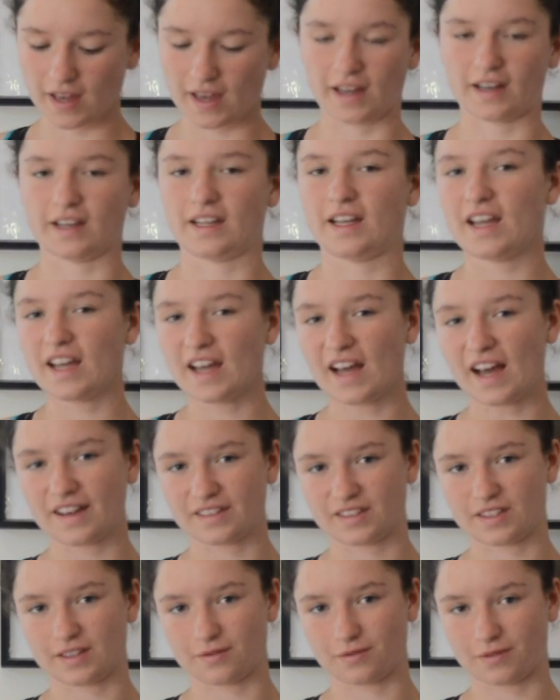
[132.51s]
And he
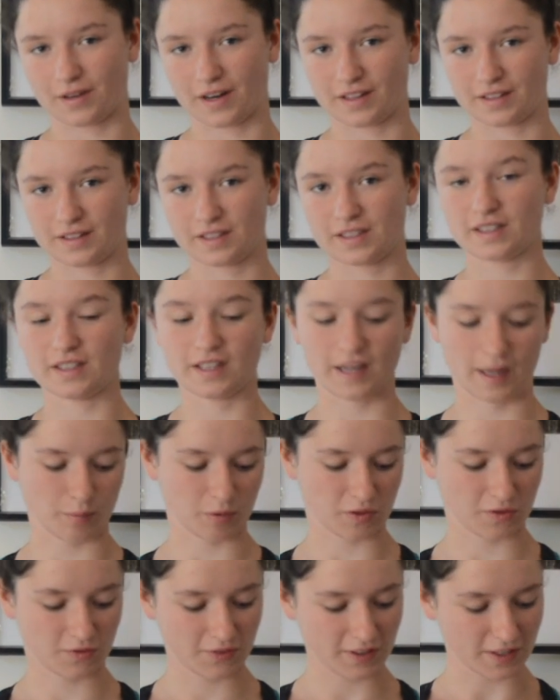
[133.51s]
has a friend
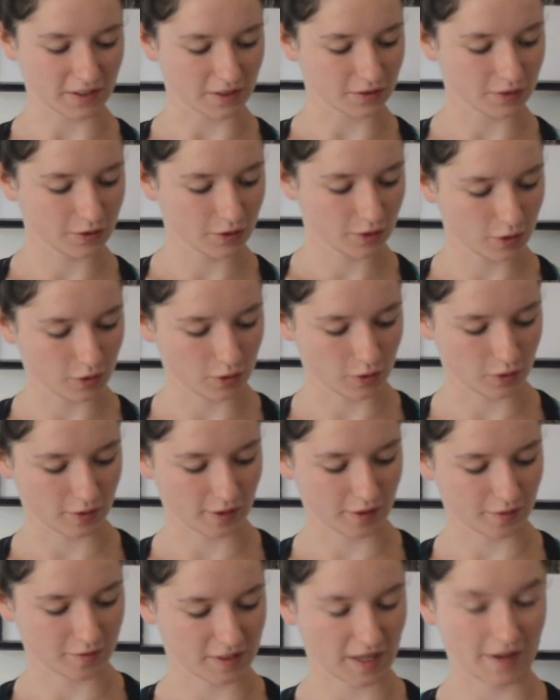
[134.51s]
named Phil who
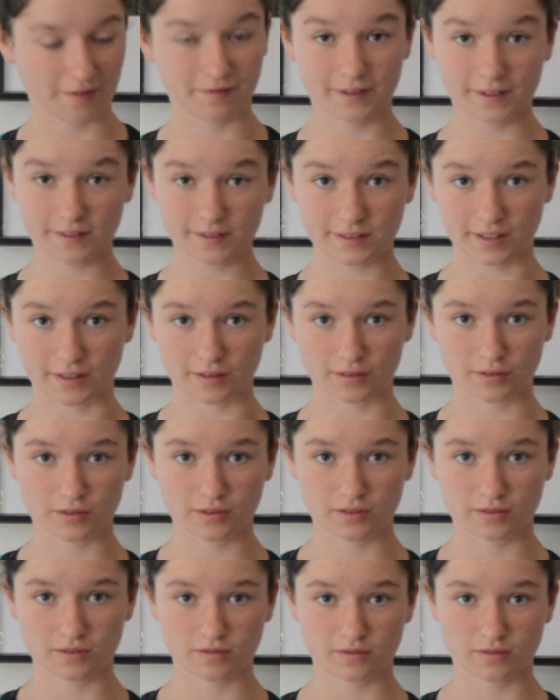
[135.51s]
lives at Phil's house.